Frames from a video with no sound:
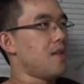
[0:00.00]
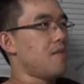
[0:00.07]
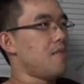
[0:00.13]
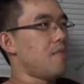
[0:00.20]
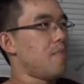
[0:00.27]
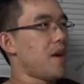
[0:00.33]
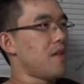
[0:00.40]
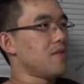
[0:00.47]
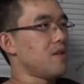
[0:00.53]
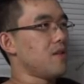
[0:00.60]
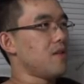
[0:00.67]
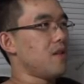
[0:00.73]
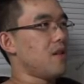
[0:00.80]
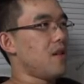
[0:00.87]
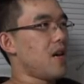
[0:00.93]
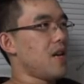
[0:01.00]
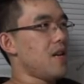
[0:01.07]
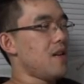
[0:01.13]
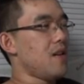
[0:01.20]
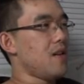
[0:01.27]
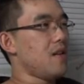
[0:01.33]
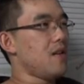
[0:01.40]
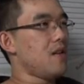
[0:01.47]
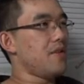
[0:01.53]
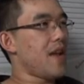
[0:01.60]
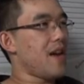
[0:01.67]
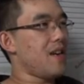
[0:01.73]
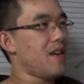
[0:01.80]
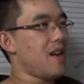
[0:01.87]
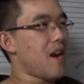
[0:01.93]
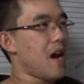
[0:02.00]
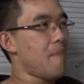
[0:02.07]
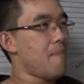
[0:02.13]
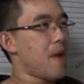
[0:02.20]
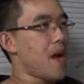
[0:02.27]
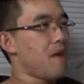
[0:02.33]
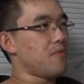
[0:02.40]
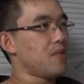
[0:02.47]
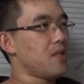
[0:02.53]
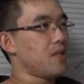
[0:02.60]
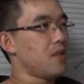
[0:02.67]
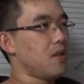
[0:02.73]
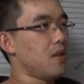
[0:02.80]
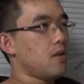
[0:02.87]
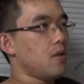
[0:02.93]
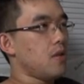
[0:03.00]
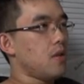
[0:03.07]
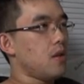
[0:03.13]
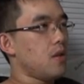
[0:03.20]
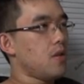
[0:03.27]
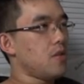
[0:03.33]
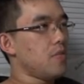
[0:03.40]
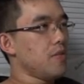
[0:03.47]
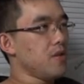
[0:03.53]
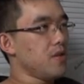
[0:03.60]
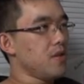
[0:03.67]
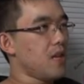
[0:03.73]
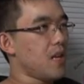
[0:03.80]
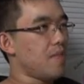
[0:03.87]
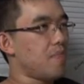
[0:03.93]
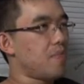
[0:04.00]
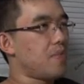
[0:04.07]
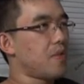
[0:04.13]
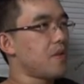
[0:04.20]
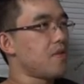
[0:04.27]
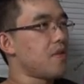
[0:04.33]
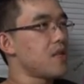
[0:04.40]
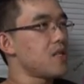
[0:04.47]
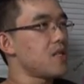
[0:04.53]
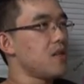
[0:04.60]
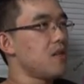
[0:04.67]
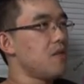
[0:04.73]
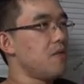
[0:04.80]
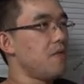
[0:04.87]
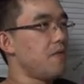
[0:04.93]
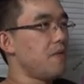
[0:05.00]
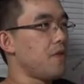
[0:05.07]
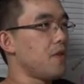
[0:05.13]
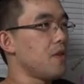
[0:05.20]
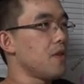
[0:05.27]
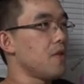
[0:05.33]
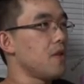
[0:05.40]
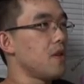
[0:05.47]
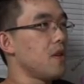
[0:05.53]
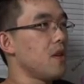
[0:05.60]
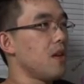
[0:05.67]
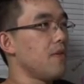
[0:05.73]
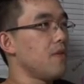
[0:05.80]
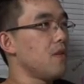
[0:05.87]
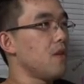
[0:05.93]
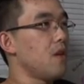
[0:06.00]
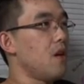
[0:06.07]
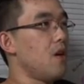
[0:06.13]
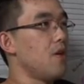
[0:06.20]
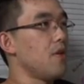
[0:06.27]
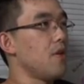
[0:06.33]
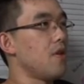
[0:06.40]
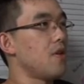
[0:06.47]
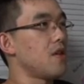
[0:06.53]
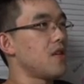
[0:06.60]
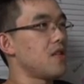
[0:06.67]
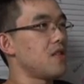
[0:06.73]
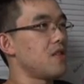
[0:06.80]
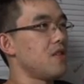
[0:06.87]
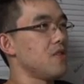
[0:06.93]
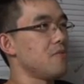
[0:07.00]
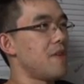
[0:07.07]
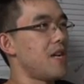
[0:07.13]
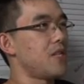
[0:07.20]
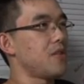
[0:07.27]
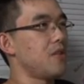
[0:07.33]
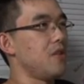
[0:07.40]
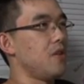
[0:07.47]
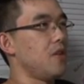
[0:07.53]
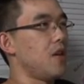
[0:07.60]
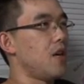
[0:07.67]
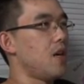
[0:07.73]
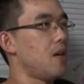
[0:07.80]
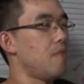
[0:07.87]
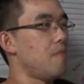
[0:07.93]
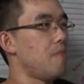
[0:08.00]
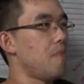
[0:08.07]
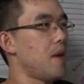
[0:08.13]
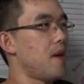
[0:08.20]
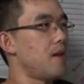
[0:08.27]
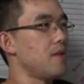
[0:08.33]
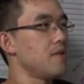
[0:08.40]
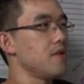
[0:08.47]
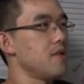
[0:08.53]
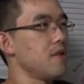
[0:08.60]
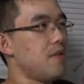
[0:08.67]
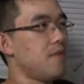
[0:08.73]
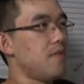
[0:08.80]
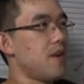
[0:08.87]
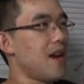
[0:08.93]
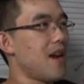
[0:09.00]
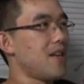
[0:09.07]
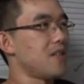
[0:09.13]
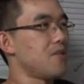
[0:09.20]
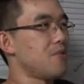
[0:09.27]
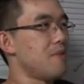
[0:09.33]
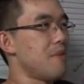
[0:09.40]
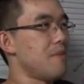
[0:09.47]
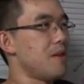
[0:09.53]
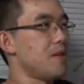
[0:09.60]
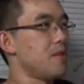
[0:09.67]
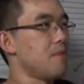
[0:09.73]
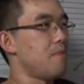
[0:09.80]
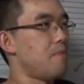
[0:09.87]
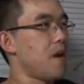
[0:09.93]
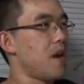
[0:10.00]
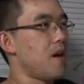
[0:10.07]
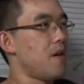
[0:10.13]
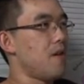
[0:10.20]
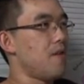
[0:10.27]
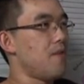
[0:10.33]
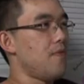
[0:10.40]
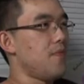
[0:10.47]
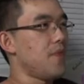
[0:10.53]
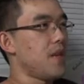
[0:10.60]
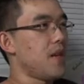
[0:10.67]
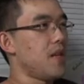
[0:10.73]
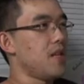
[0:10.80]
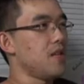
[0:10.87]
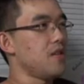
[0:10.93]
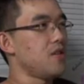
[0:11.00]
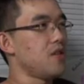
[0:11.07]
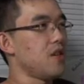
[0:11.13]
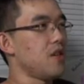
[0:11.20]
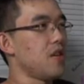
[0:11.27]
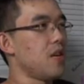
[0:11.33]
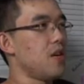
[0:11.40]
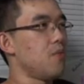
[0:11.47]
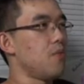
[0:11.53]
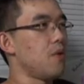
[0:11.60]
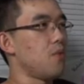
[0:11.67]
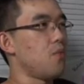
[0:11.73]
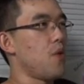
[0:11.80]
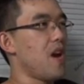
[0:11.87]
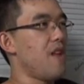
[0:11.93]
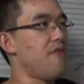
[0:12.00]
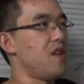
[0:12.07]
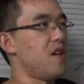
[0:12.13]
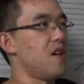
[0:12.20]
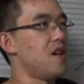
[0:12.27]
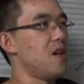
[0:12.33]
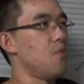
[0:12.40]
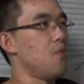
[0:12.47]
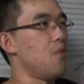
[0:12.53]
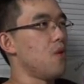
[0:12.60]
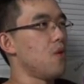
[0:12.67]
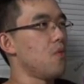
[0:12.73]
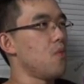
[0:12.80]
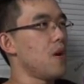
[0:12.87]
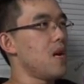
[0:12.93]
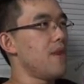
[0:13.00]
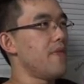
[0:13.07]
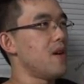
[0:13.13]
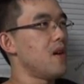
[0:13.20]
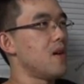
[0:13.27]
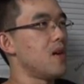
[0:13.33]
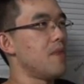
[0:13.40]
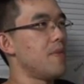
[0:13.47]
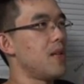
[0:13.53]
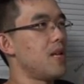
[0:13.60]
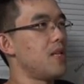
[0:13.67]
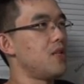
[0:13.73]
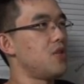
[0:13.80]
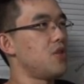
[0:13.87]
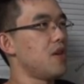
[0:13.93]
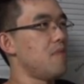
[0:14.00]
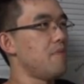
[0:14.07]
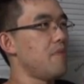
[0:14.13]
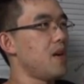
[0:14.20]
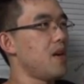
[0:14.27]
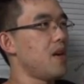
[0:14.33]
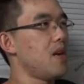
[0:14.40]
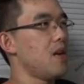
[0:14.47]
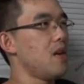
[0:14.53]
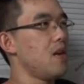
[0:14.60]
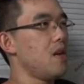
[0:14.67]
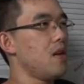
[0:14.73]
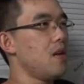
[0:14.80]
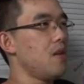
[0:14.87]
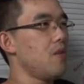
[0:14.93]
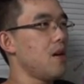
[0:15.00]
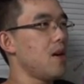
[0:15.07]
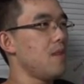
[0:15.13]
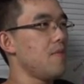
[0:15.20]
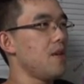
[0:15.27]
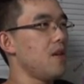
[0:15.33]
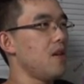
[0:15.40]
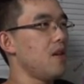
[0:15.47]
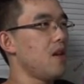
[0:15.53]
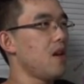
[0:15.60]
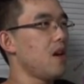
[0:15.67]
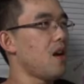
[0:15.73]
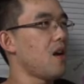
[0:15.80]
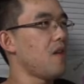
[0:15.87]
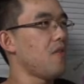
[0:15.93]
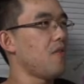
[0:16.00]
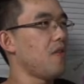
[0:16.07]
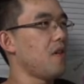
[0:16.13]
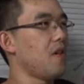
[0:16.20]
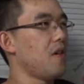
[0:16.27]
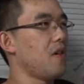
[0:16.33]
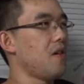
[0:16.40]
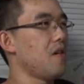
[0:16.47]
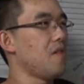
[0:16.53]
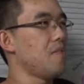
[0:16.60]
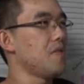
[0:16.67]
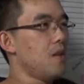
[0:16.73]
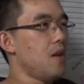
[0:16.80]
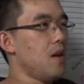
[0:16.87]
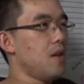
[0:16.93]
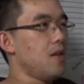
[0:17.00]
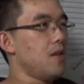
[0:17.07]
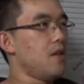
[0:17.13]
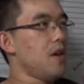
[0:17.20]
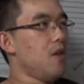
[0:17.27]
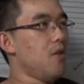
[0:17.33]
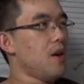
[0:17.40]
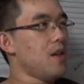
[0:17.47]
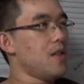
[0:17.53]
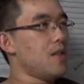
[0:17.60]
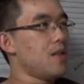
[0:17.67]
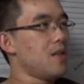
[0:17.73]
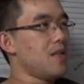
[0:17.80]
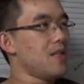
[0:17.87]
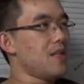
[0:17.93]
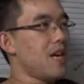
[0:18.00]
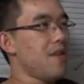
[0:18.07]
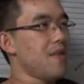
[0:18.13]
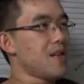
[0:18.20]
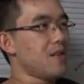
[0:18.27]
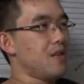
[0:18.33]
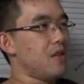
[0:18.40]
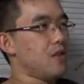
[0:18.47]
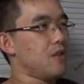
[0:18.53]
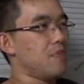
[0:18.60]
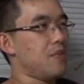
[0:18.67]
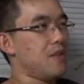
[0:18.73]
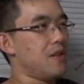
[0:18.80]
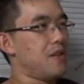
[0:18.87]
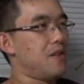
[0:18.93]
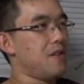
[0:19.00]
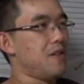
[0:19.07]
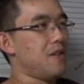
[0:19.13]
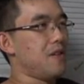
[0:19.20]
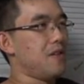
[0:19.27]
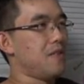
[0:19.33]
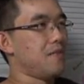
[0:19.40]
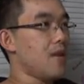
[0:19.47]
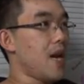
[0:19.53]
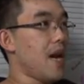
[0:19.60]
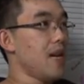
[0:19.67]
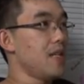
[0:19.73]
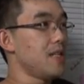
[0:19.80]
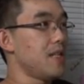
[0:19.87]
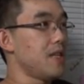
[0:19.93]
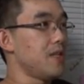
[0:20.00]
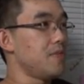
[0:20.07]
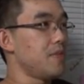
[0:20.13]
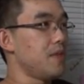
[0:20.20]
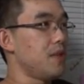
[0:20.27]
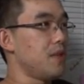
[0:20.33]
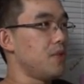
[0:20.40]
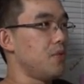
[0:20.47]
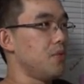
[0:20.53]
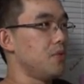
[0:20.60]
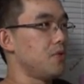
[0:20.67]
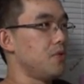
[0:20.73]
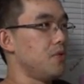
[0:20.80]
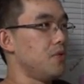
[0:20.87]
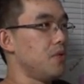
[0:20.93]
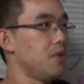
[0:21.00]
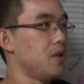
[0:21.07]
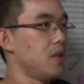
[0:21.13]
I didn't bounce. I didn't... That did not bounce. You're supposed to, like, progress a little further in the level. Oh, no, or touch those magical, uh, bears. Yeah, I just remembered it's a bear. And then suddenly, we're waving up, we're waving up, and then jump in, grab the life up. You know what? This game actually looks pretty good. And it sounds pretty cool too.